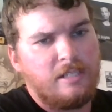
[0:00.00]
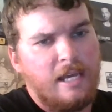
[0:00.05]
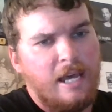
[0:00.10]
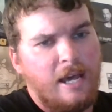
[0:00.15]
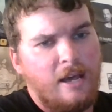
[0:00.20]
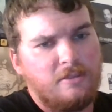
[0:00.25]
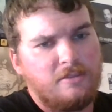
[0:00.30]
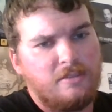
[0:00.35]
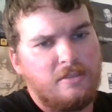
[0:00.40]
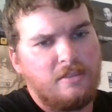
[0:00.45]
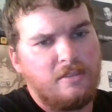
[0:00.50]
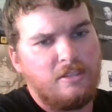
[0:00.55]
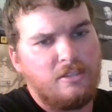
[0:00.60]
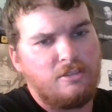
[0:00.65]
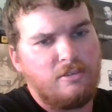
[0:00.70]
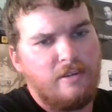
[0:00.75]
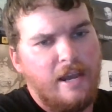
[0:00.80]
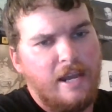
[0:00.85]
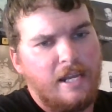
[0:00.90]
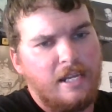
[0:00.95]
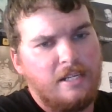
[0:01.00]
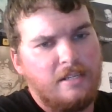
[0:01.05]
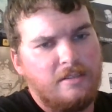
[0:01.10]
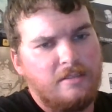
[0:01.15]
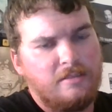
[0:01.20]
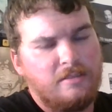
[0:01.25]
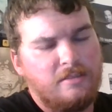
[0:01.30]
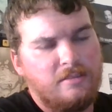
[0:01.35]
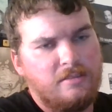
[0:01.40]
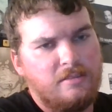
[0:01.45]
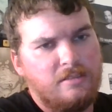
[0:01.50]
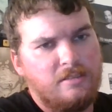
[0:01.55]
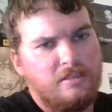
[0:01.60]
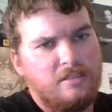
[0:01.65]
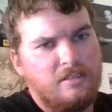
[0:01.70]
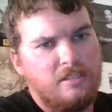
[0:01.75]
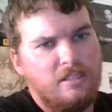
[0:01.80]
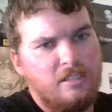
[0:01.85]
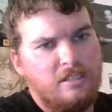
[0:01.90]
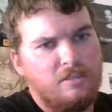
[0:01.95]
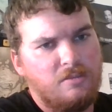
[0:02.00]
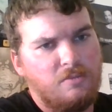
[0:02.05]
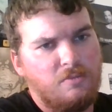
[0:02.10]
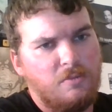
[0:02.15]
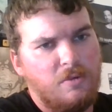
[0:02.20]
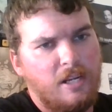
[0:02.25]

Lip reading: House of the Dragon Season